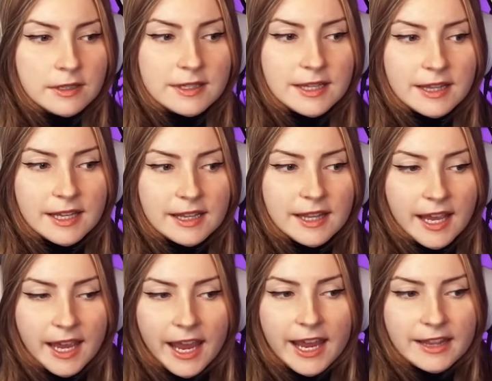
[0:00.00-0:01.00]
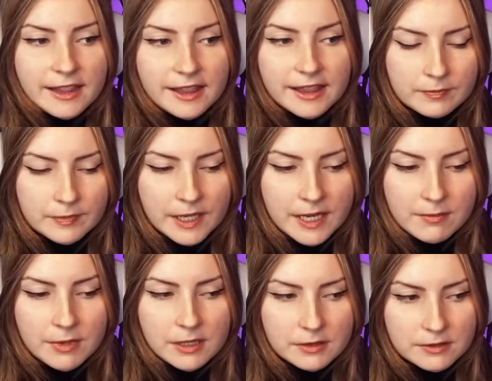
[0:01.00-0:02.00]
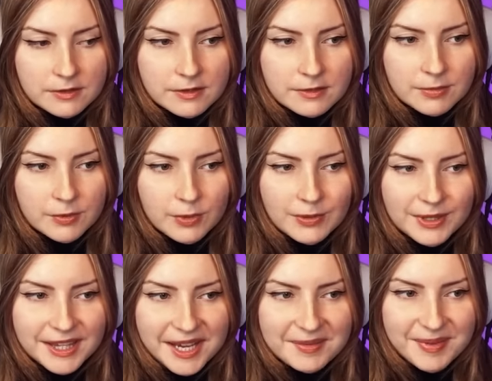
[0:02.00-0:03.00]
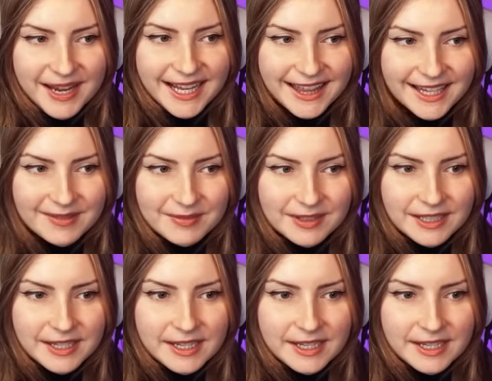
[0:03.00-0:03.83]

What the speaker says: Because they hate muggles, but what would that make them?